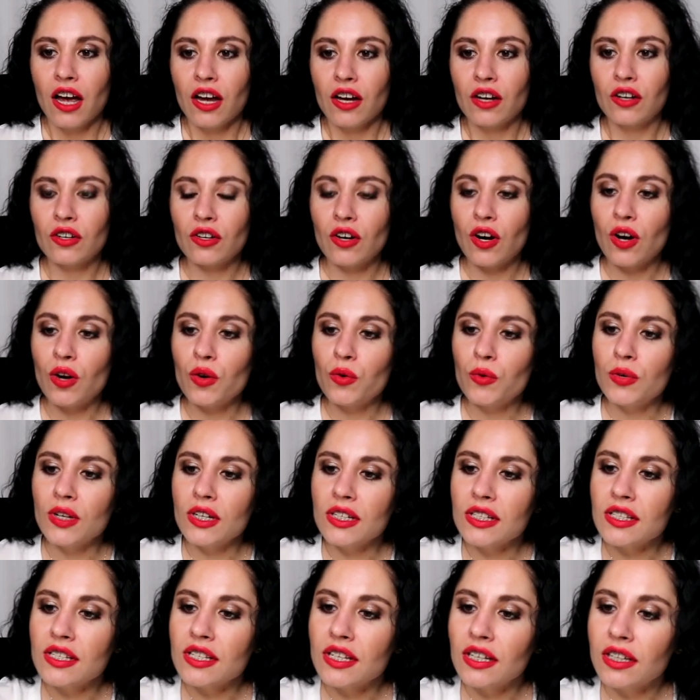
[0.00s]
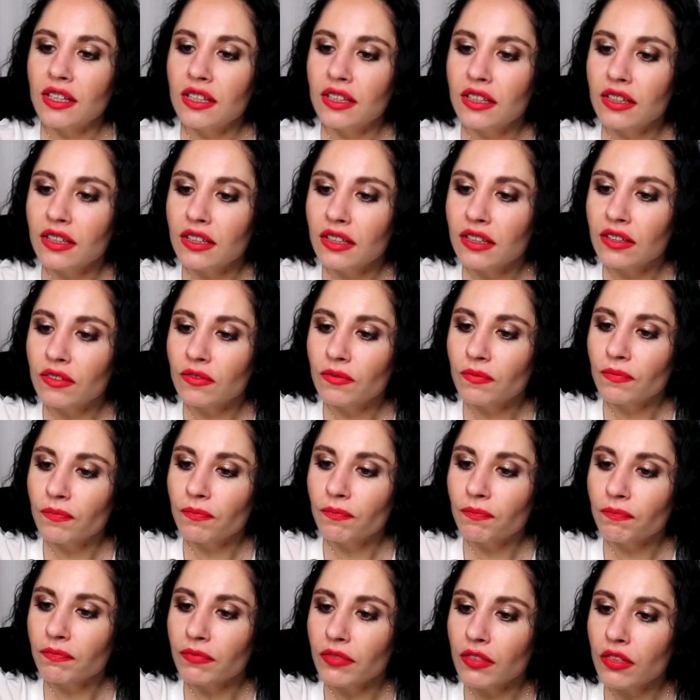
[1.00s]
grow it
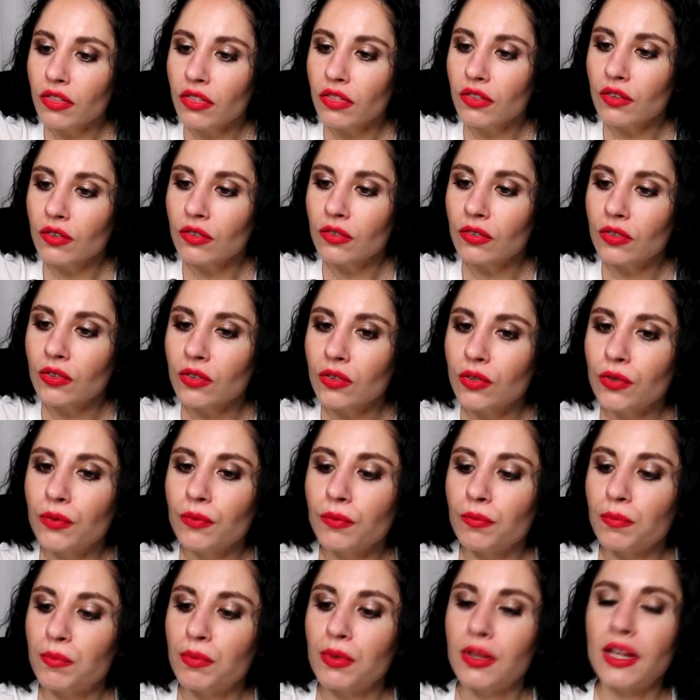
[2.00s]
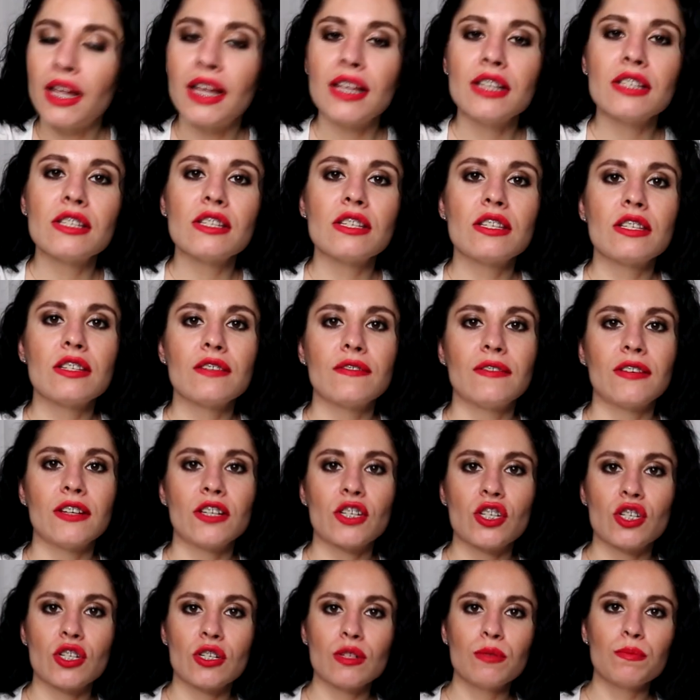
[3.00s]
through plant
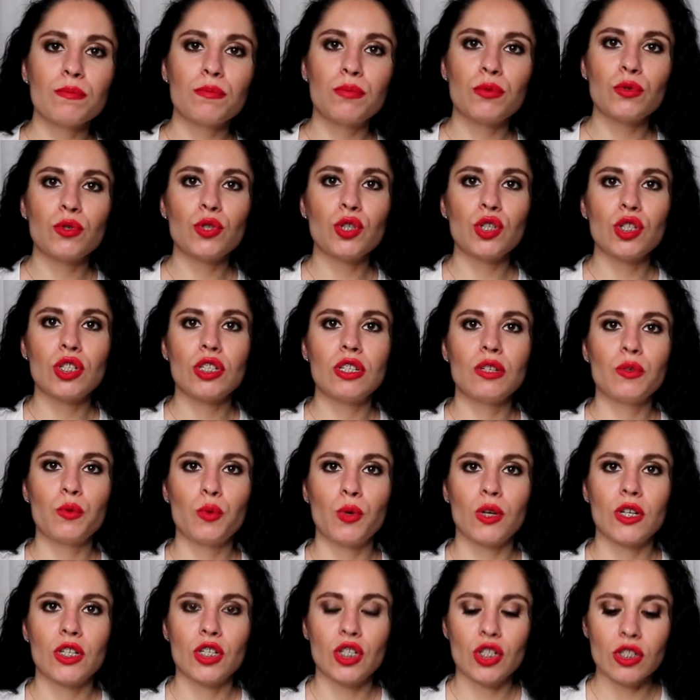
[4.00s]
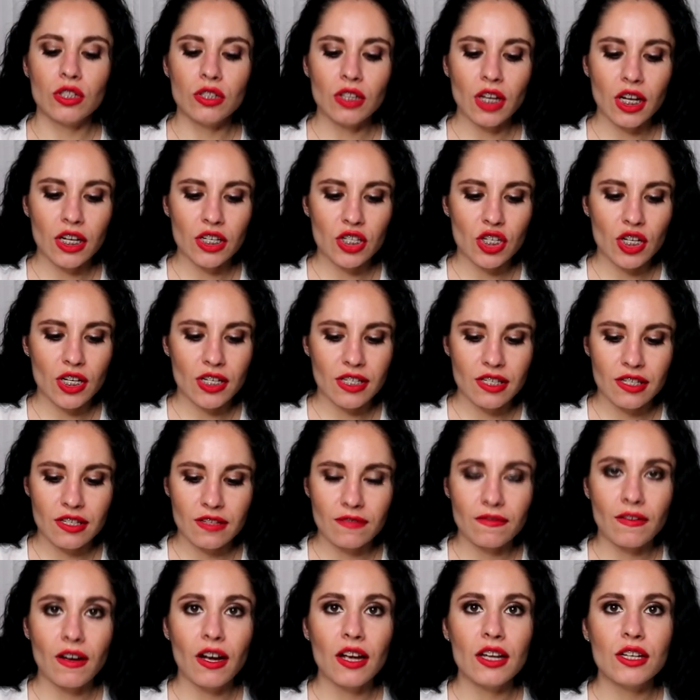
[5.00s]
division, bush division. I just
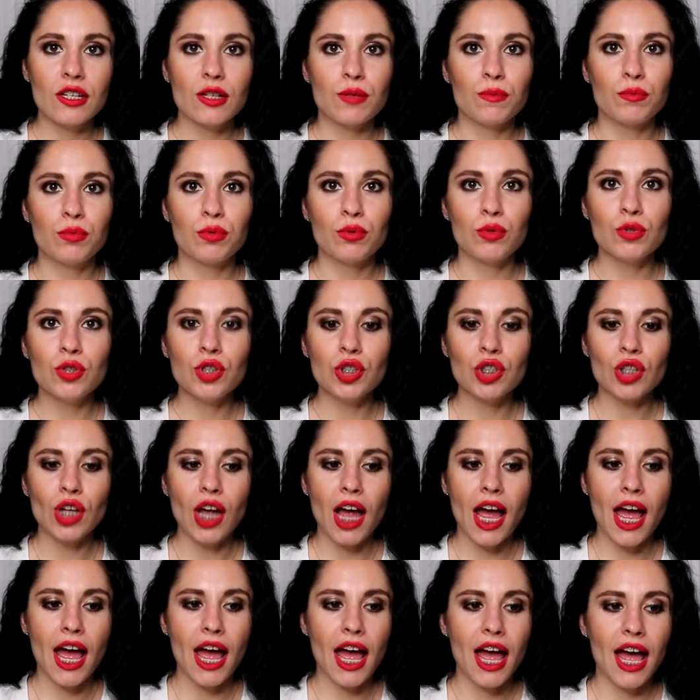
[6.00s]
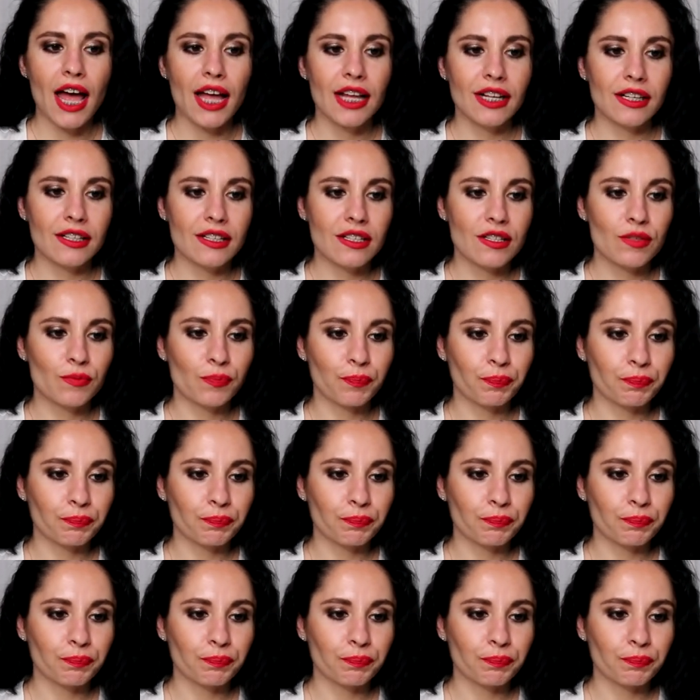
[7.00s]
divide a bush and